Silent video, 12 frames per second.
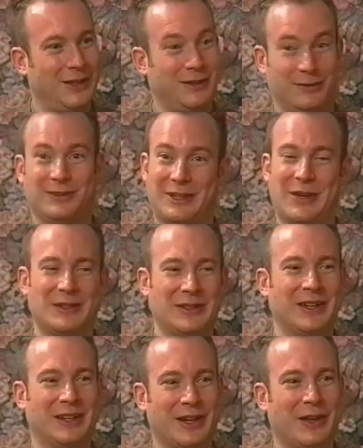they
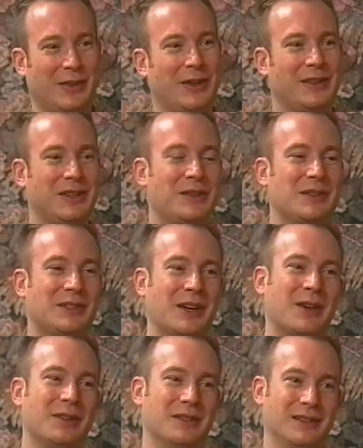sounded like I thought they would
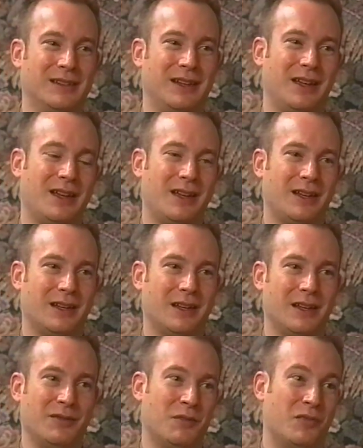sound, and
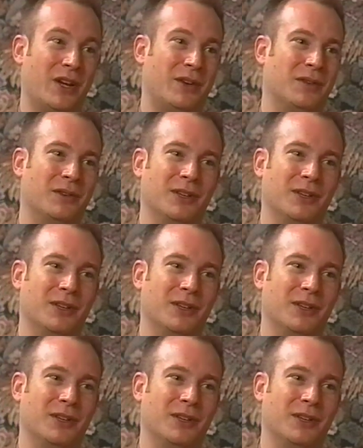and even better